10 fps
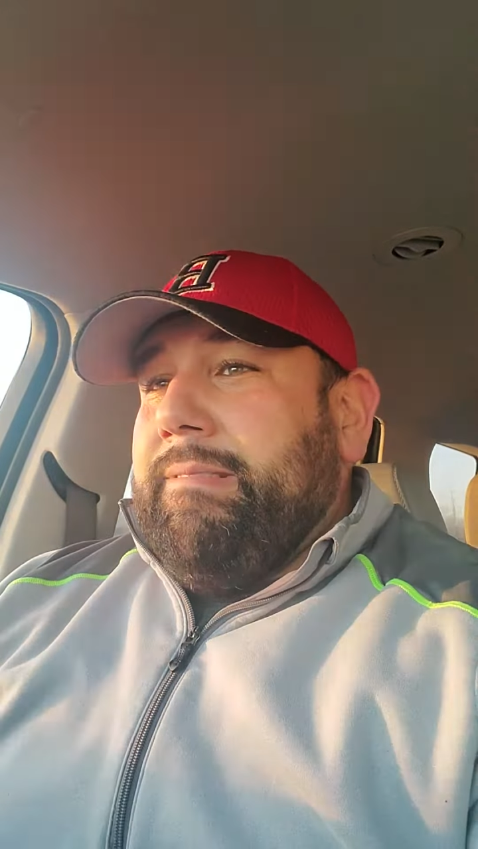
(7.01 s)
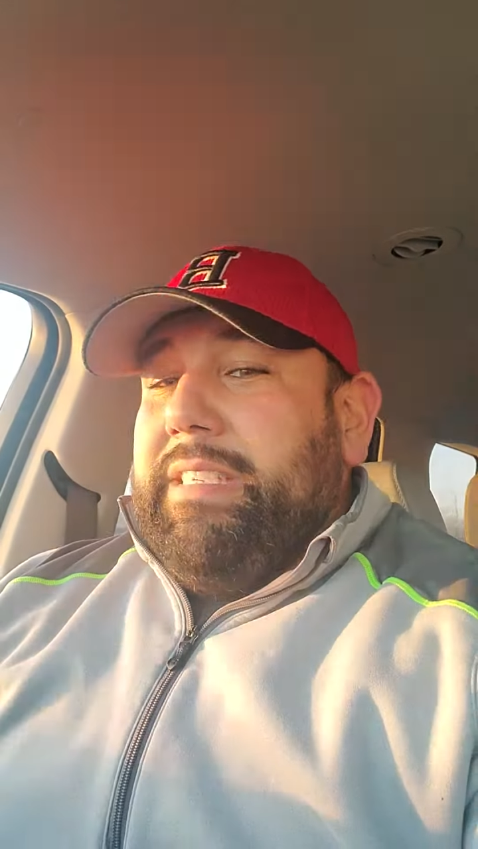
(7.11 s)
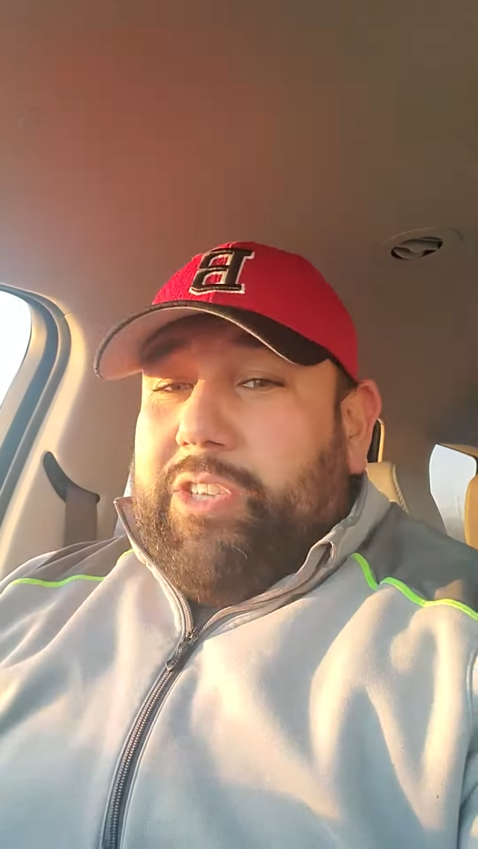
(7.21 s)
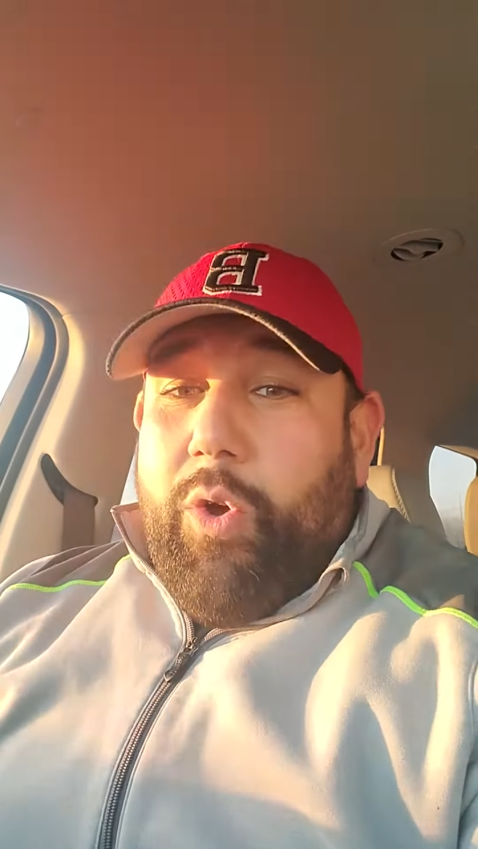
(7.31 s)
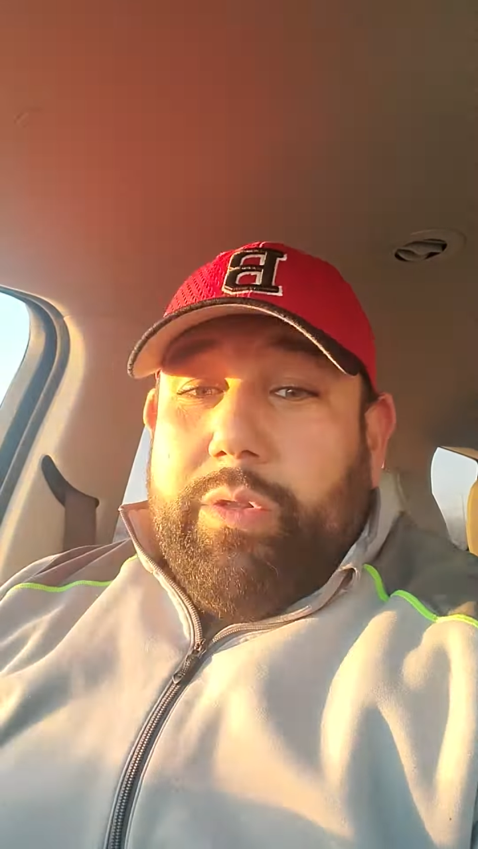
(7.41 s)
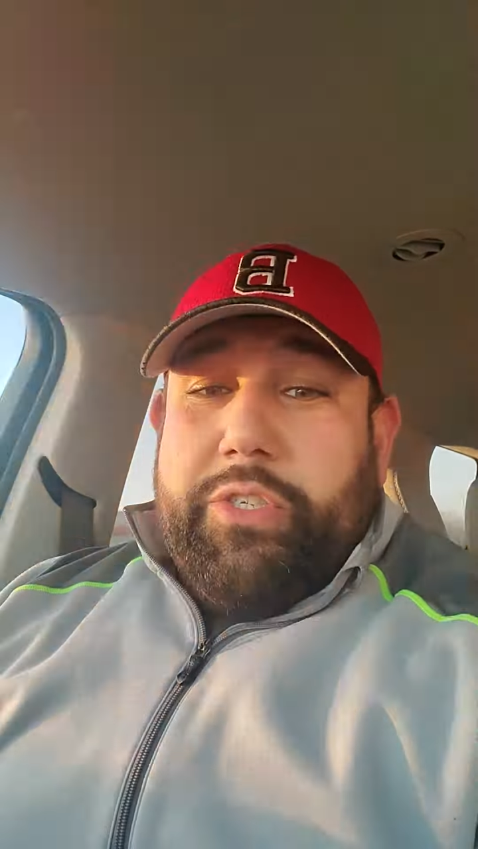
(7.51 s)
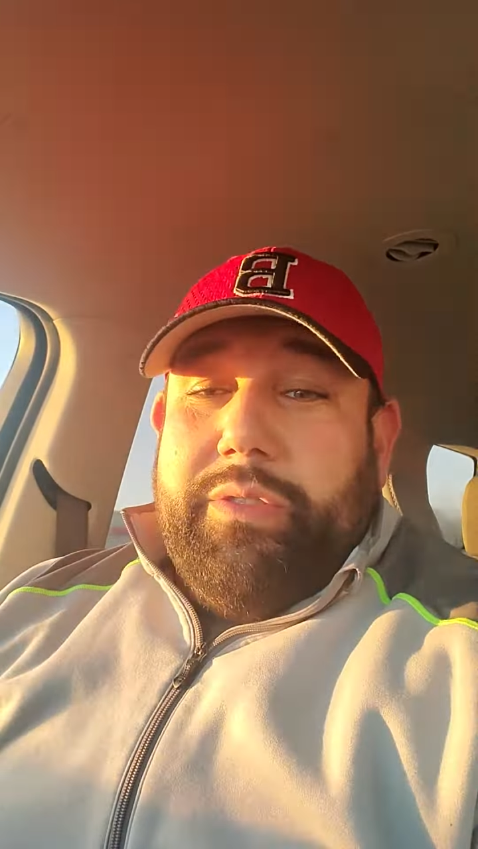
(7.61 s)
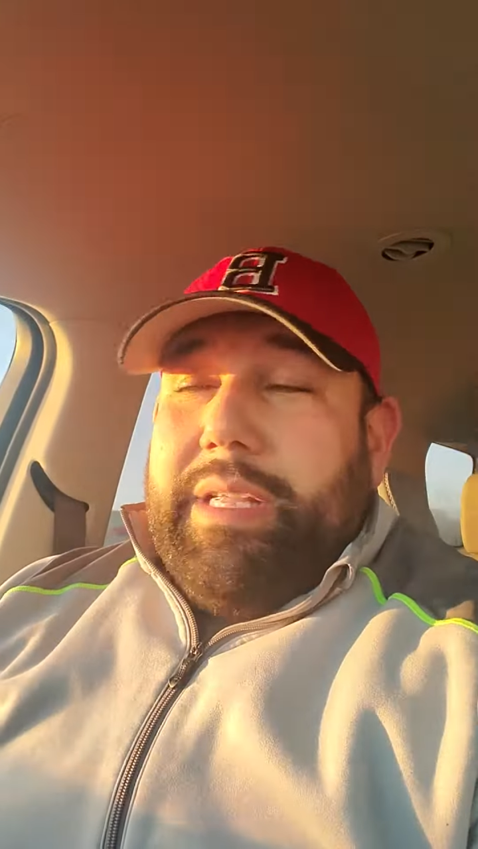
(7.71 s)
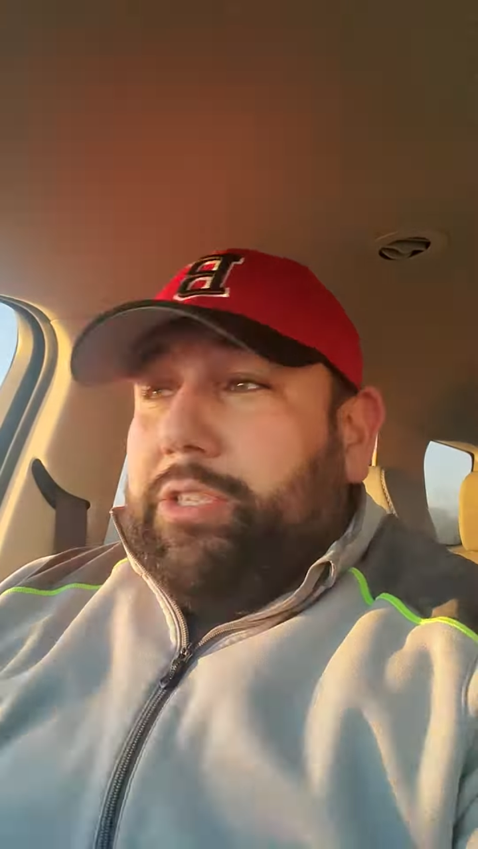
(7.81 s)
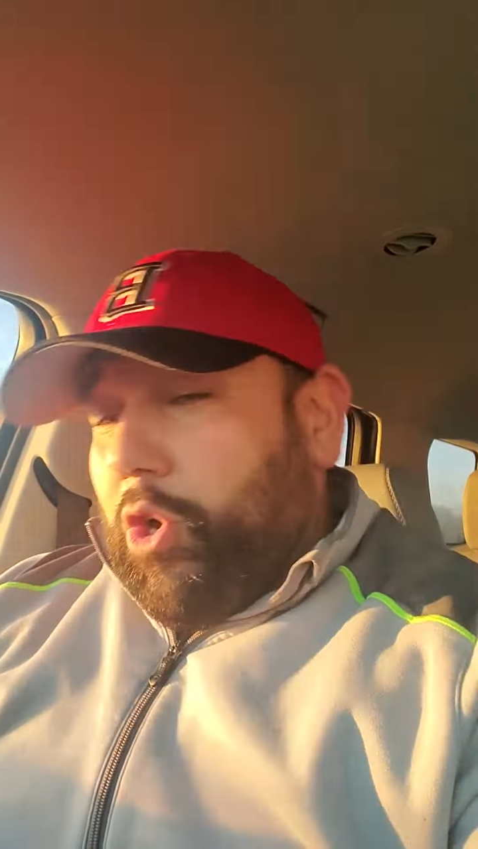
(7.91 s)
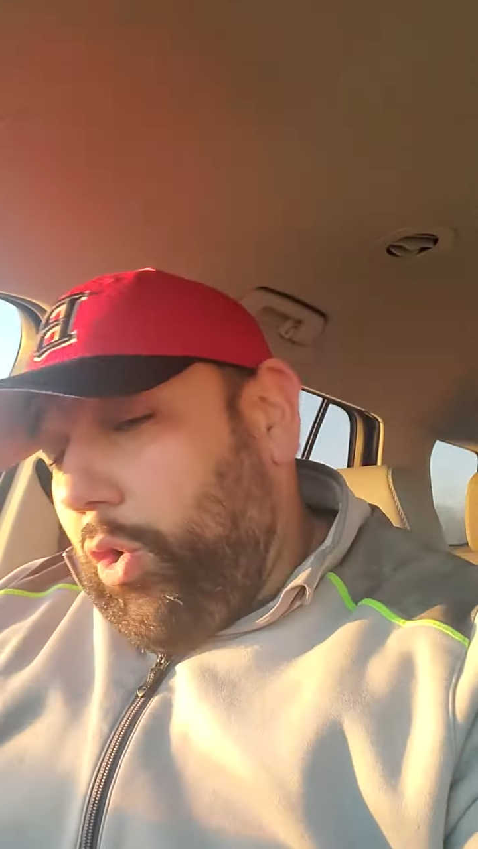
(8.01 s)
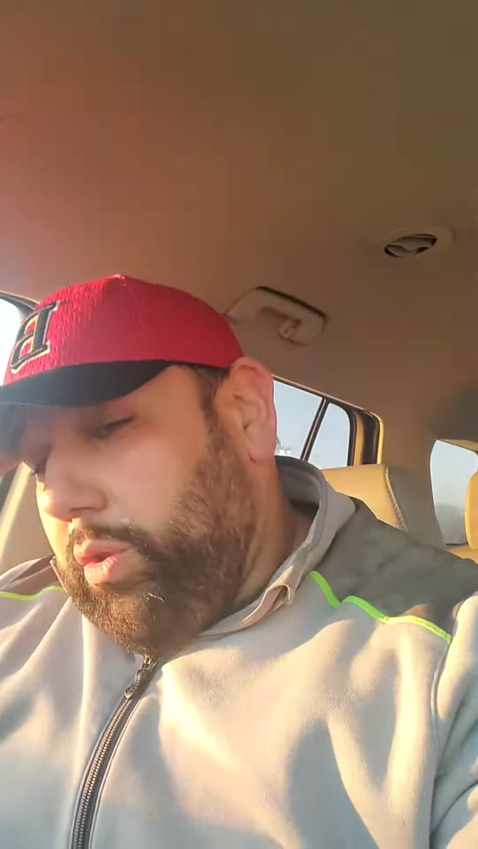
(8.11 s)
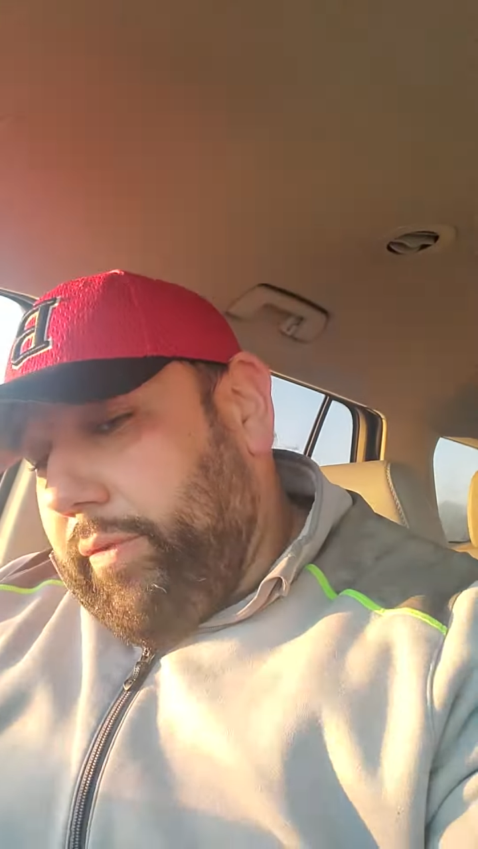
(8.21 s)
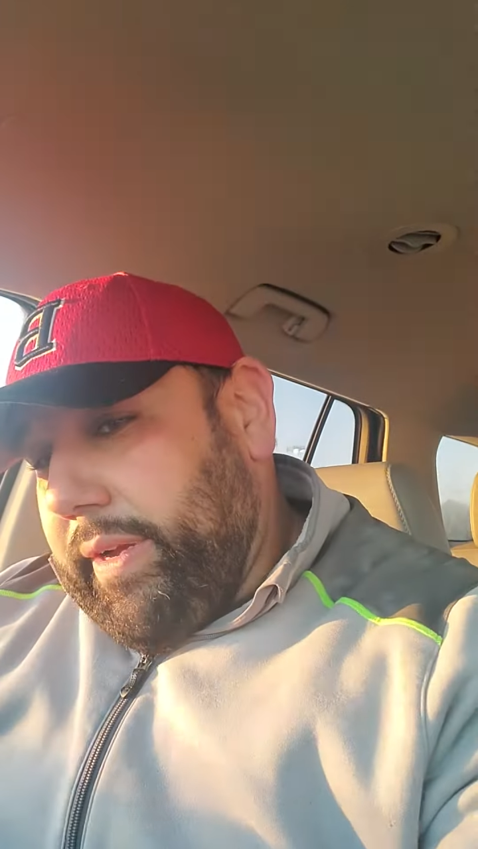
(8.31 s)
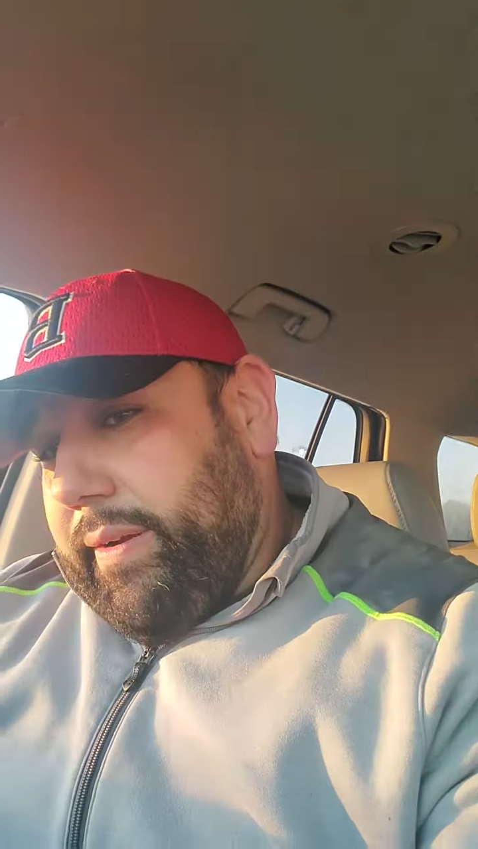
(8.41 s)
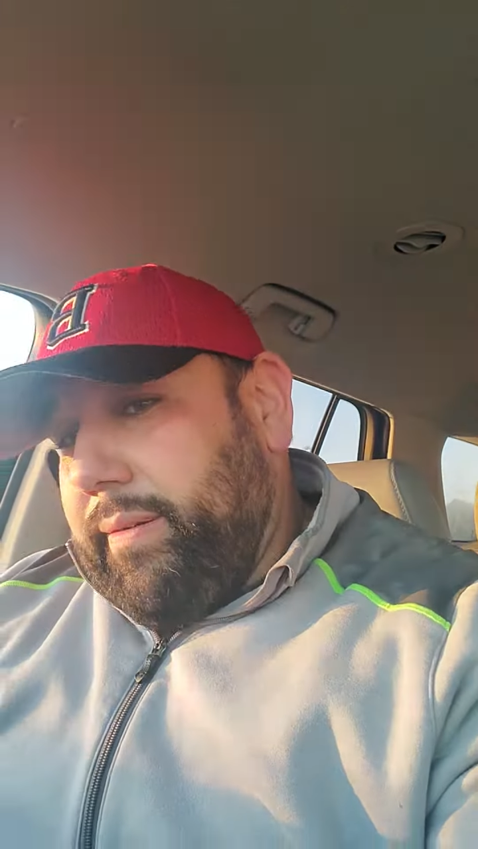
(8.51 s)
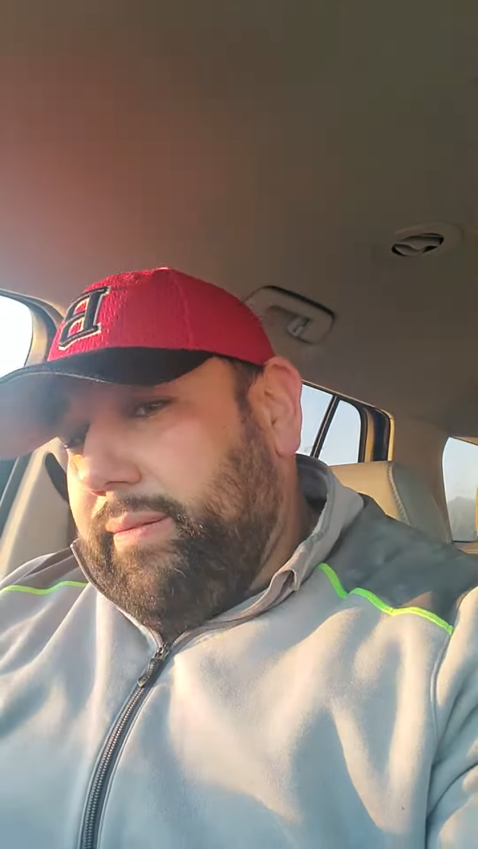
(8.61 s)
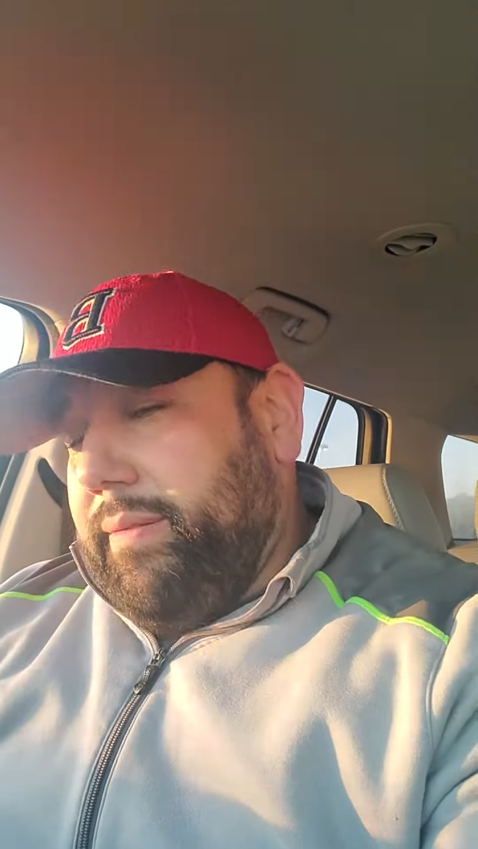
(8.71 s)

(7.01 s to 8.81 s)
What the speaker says: It's cold. It's cold over here.